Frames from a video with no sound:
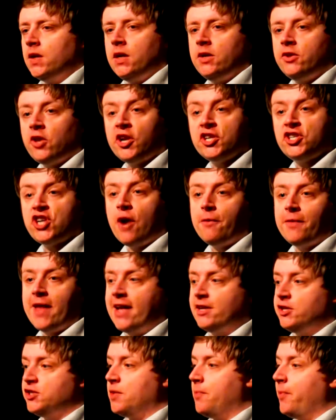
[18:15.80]
Not a joke,
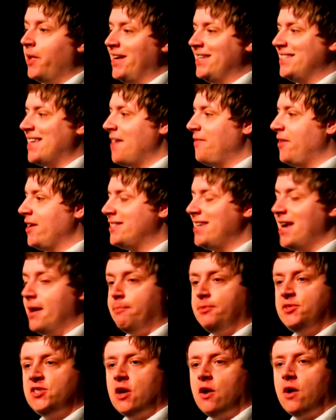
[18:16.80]
that, just a money-saving
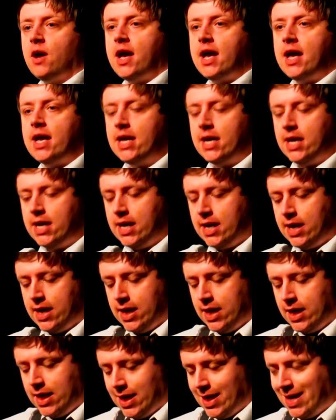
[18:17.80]
tip, so
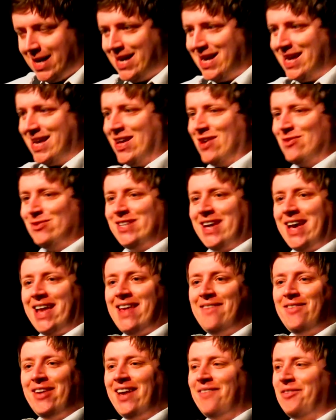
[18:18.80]
don't say I
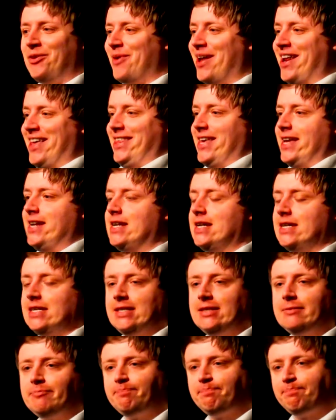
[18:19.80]
didn't give you
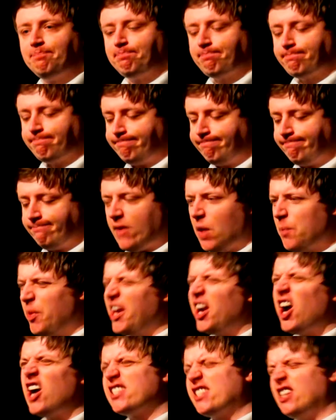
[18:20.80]
anything. But
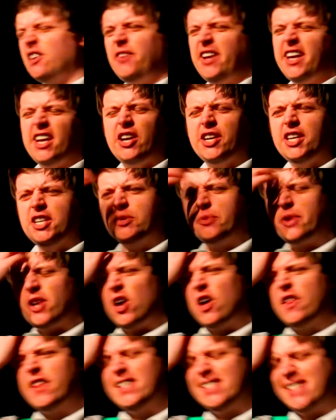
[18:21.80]
you guys are lovely, you do a
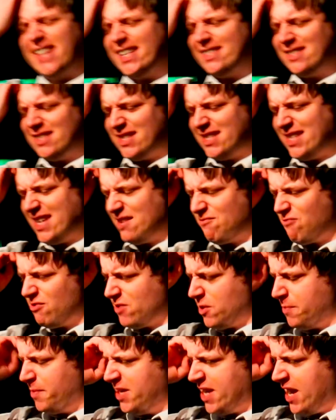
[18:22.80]
lot of these gigs, as I
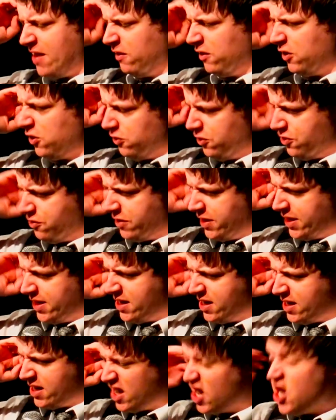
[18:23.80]
said, up and down the country,
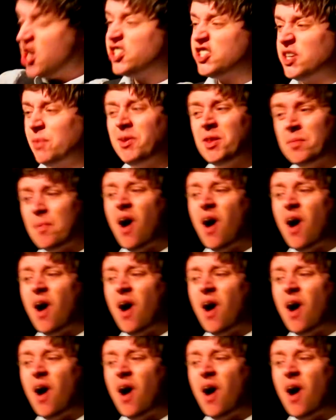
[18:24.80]
and some of them